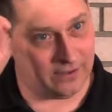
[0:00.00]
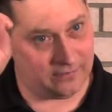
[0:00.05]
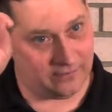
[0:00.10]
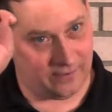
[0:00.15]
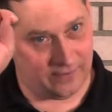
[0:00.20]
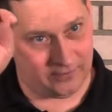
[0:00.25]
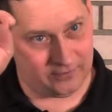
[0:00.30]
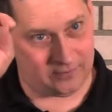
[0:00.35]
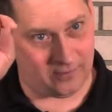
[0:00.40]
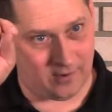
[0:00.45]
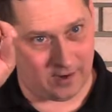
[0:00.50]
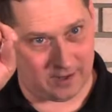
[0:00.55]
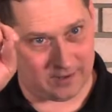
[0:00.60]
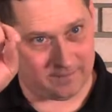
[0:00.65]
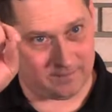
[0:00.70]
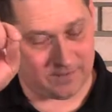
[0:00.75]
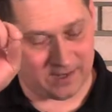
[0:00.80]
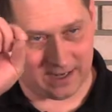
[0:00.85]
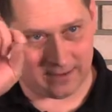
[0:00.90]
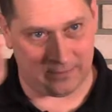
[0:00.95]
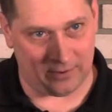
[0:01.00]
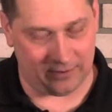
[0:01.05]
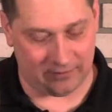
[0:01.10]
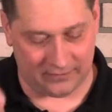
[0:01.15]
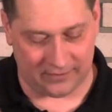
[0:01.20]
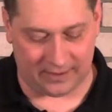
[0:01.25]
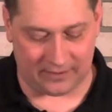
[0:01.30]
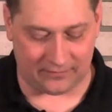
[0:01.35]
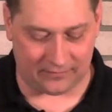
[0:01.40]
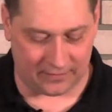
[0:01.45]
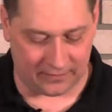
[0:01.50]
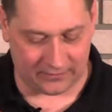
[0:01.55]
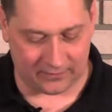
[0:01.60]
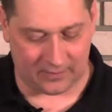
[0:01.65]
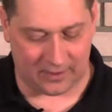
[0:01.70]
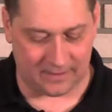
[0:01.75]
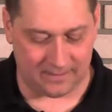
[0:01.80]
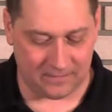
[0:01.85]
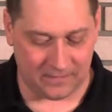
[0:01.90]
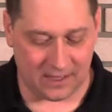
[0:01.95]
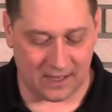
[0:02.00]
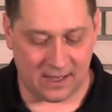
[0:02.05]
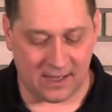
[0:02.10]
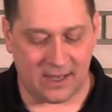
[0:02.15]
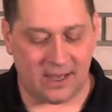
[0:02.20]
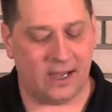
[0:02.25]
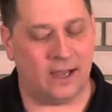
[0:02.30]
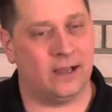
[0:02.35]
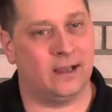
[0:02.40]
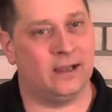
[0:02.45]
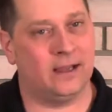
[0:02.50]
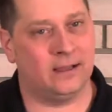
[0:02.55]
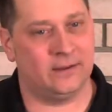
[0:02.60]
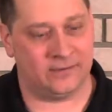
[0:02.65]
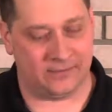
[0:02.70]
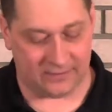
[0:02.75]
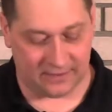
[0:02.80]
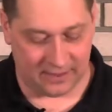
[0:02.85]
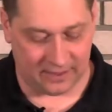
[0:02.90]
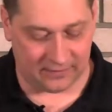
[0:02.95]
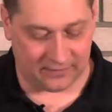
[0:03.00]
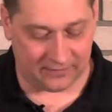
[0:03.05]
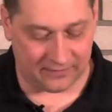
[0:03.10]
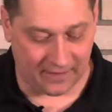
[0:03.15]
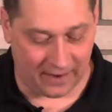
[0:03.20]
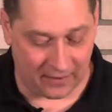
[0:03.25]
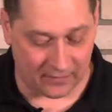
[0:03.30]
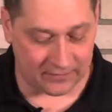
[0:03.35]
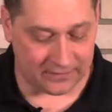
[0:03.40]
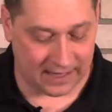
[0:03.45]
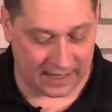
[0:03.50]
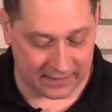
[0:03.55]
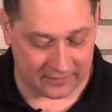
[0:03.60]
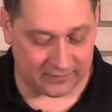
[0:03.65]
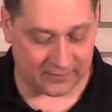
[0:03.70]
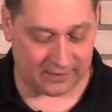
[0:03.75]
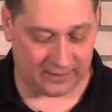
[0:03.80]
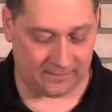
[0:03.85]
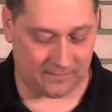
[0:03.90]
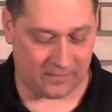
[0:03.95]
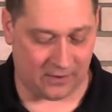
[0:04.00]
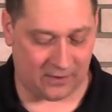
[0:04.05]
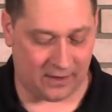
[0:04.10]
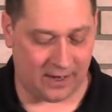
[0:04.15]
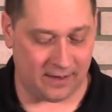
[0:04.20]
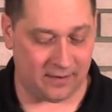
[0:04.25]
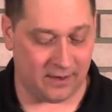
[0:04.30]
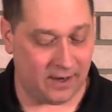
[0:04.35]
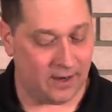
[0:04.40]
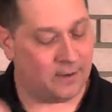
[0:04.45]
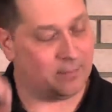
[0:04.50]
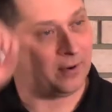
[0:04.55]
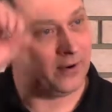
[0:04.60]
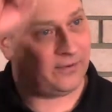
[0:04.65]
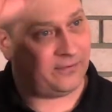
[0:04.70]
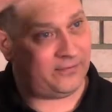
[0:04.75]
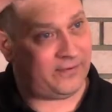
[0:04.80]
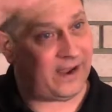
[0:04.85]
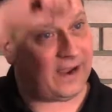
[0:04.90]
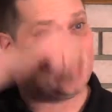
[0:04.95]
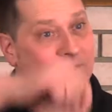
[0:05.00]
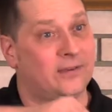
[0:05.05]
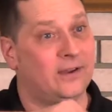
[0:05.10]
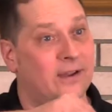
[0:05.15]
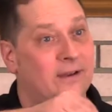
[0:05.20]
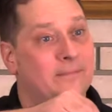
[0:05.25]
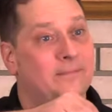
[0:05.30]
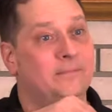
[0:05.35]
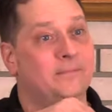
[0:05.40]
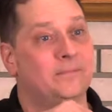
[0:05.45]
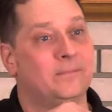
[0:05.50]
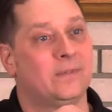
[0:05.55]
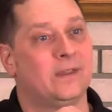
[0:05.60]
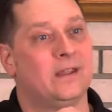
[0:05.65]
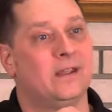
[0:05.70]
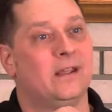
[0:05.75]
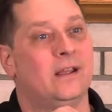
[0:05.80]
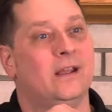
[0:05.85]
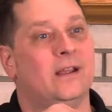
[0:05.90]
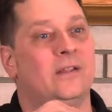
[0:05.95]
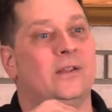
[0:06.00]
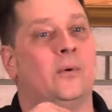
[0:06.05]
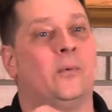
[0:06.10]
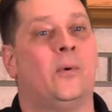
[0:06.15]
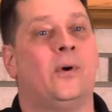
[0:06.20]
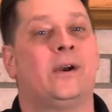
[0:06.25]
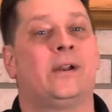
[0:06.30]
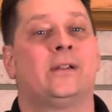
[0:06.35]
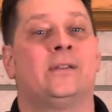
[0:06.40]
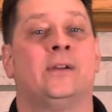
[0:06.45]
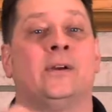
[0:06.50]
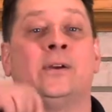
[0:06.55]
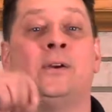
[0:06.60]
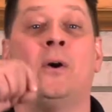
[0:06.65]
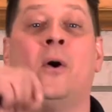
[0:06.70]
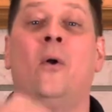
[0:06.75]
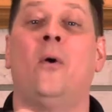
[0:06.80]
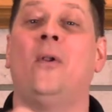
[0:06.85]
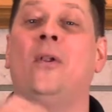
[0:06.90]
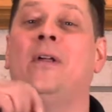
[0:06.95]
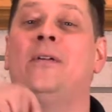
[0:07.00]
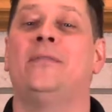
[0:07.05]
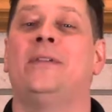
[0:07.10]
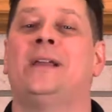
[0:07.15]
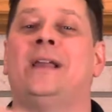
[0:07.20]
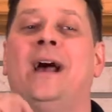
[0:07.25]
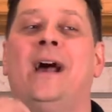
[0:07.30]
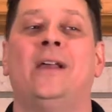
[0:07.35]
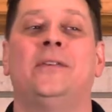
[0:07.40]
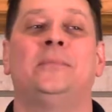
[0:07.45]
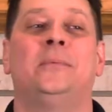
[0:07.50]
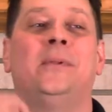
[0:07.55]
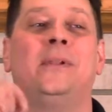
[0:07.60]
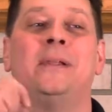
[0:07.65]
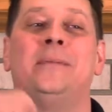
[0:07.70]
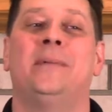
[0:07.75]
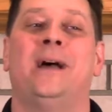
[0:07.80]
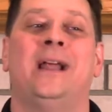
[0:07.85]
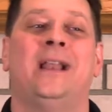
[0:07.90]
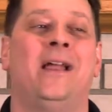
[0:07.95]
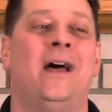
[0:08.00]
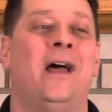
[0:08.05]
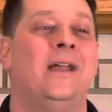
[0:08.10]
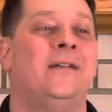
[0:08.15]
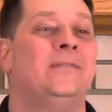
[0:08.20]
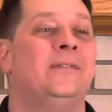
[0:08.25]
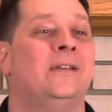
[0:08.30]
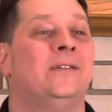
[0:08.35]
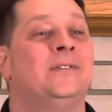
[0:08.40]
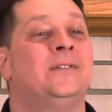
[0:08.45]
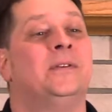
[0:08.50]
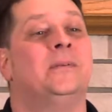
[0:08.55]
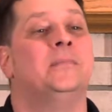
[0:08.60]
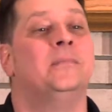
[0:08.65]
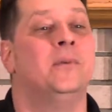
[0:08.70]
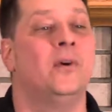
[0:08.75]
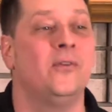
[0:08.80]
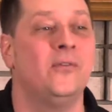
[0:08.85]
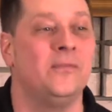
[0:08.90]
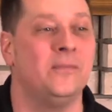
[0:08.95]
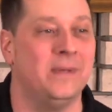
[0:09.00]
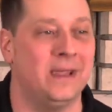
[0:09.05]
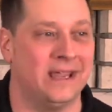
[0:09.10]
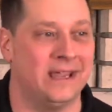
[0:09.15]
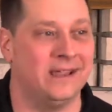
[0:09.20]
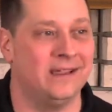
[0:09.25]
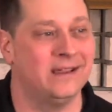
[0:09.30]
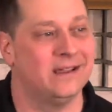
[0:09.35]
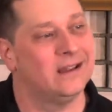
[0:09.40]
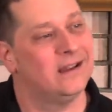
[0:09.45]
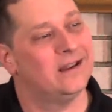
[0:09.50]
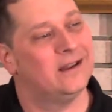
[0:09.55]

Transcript: in verse 1, Hebrews 6, verse 1, uh, is, is foundation, all right? Perfection. The work, the goal of the gospel in my life is to move me